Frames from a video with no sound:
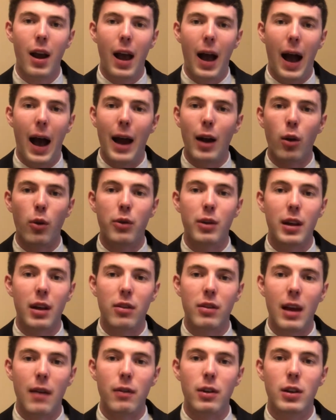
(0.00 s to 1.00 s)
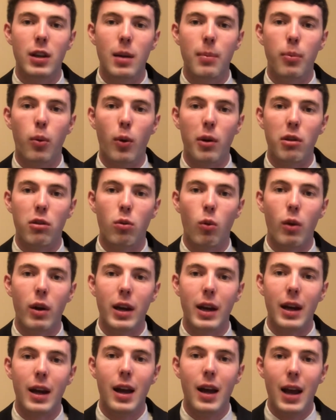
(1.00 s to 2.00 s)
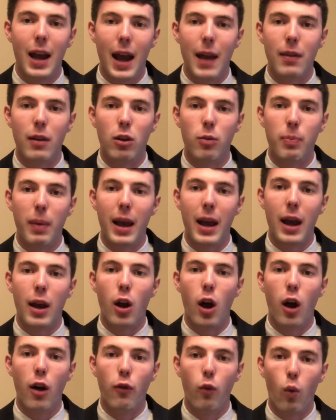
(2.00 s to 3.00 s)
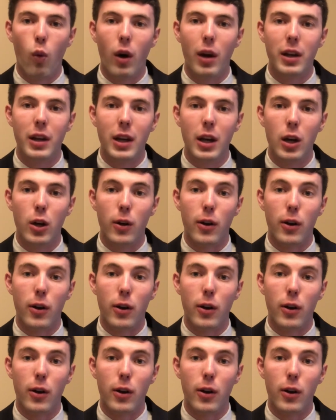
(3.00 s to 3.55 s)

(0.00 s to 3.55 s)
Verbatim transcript: I don't see a 17-point swing in the span of 1 year,